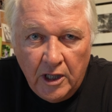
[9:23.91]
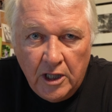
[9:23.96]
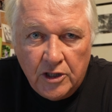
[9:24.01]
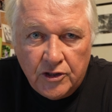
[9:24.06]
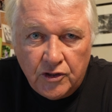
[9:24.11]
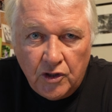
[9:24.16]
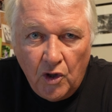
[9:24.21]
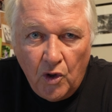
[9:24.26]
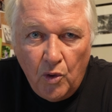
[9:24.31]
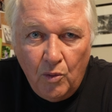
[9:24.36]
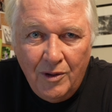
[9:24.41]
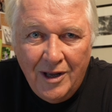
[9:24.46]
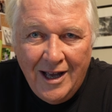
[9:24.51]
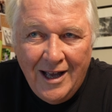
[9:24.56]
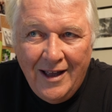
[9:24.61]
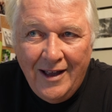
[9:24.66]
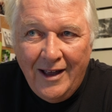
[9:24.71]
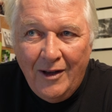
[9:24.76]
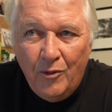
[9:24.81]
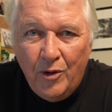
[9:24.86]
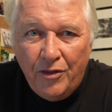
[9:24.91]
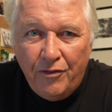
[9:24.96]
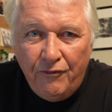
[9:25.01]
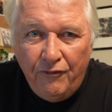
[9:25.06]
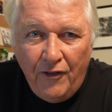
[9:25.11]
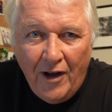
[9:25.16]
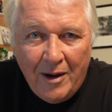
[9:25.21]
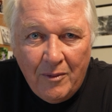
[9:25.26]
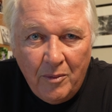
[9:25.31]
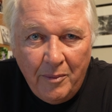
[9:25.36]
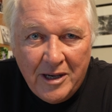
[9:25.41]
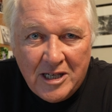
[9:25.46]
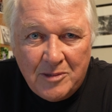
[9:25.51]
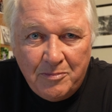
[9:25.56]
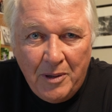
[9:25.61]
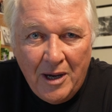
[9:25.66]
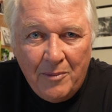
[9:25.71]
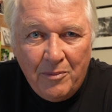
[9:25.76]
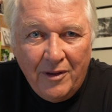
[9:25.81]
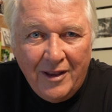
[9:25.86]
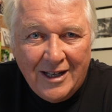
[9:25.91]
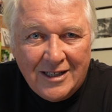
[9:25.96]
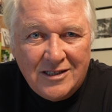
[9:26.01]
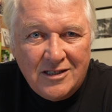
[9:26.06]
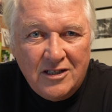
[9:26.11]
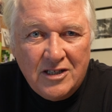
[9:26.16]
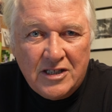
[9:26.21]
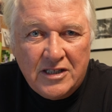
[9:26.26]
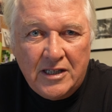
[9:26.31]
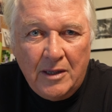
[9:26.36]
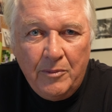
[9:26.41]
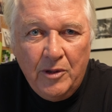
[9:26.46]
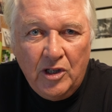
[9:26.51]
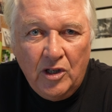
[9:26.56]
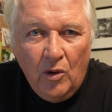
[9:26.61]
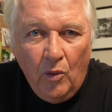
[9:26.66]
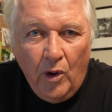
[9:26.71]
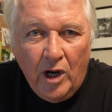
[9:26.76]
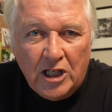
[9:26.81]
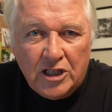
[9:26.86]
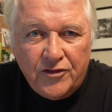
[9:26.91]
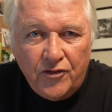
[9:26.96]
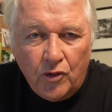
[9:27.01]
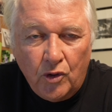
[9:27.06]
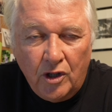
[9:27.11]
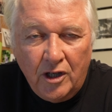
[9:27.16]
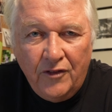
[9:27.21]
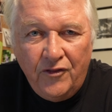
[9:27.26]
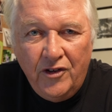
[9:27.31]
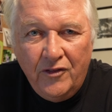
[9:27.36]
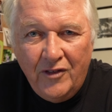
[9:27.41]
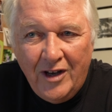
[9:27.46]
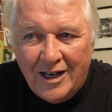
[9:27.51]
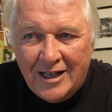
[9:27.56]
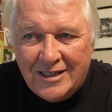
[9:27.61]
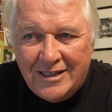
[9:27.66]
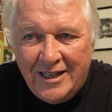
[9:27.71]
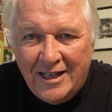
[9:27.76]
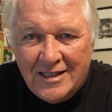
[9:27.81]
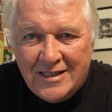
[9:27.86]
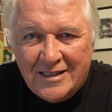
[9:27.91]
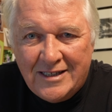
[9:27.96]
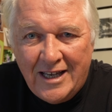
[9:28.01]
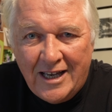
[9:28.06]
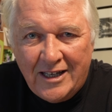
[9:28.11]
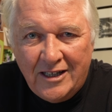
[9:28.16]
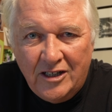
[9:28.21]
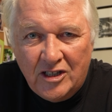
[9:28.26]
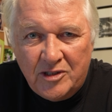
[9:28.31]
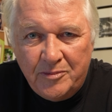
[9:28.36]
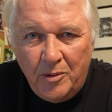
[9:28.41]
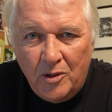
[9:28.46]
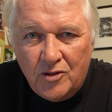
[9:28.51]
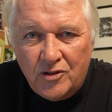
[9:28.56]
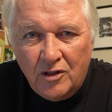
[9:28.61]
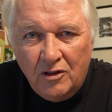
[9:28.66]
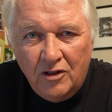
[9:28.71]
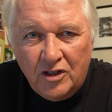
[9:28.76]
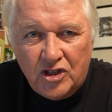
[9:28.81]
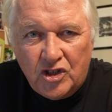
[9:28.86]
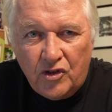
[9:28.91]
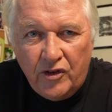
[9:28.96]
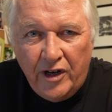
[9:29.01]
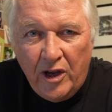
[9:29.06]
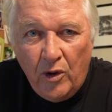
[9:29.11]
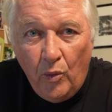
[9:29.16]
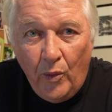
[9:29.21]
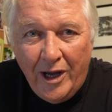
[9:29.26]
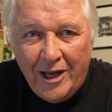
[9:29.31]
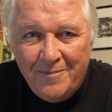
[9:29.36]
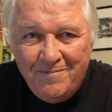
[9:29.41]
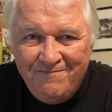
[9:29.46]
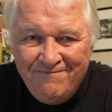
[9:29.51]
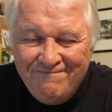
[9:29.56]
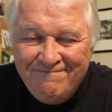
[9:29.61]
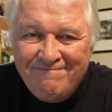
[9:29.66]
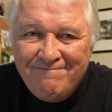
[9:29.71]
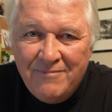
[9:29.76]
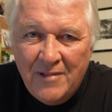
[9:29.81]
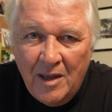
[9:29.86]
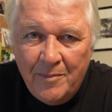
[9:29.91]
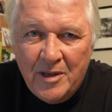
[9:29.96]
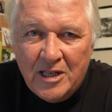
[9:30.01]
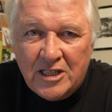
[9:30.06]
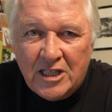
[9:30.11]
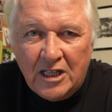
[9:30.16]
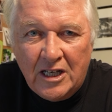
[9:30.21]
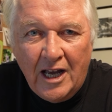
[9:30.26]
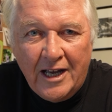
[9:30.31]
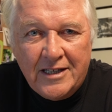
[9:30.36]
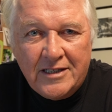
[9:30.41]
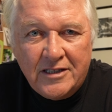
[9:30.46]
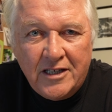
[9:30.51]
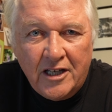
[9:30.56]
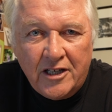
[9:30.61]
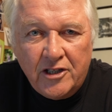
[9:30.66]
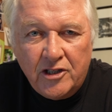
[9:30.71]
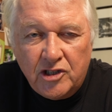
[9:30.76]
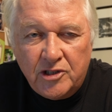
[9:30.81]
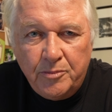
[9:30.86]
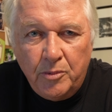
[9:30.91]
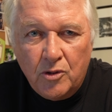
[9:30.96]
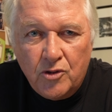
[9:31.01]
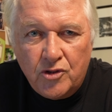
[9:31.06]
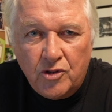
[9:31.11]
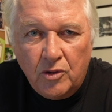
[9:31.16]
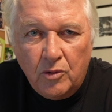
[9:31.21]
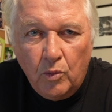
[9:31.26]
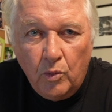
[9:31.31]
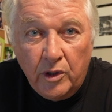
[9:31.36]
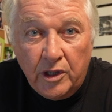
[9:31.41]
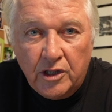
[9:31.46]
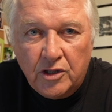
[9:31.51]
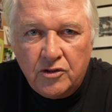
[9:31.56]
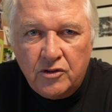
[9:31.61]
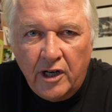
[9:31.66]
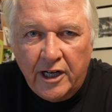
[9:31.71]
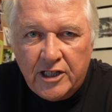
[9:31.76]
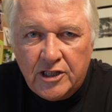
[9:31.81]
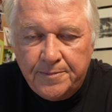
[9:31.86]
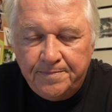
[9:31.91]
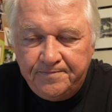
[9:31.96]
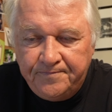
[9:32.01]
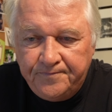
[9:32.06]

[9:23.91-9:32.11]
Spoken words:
So with fiber-based paper, that's just something to watch for. If you've got a 10-second exposure, looks great wet, maybe it's a 9-second exposure when it dries.